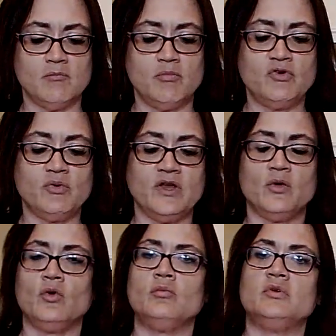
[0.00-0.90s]
Between
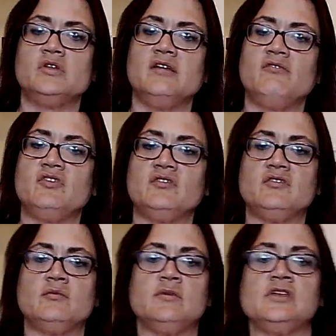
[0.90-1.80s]
old belief
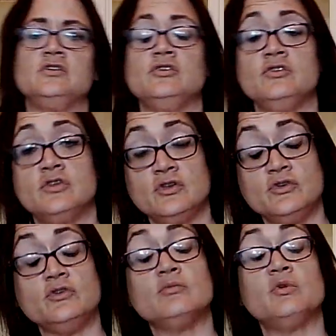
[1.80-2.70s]
system and the
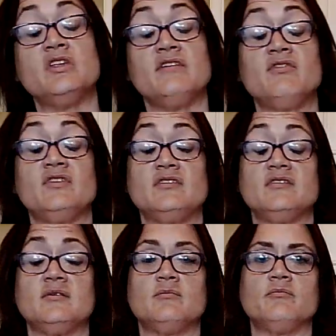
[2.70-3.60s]
new belief
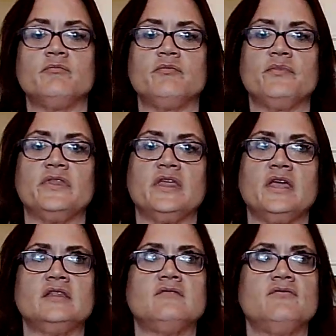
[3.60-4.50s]
system,
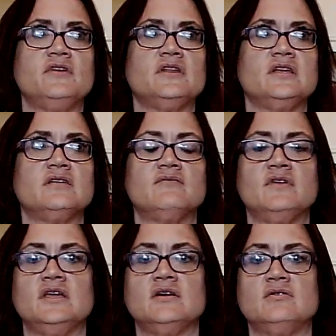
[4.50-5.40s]
and the feeling
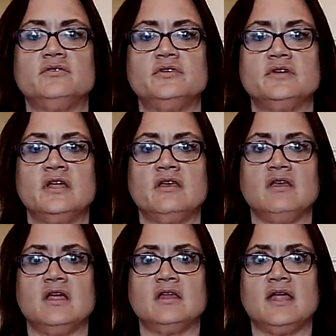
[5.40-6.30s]
of guilt
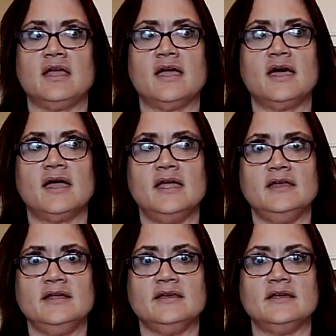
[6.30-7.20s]
and like
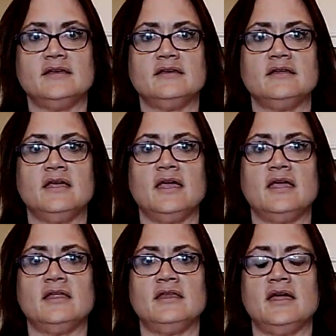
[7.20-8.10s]
hiding it,
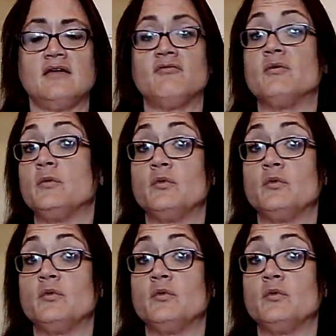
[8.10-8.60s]
and that from the